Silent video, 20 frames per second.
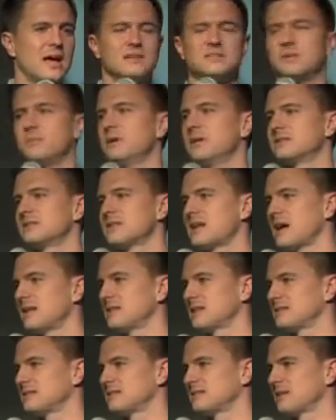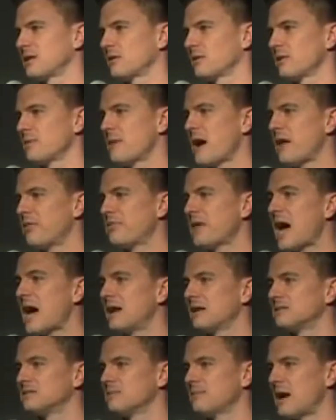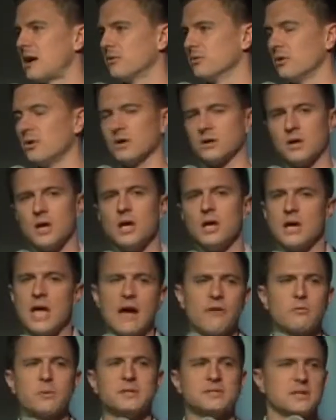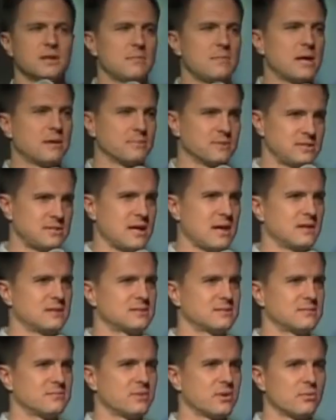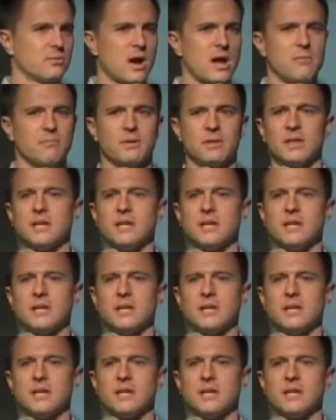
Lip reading: And to me, it's not necessarily about that. It's about, look, everybody's going to make mistakes, right?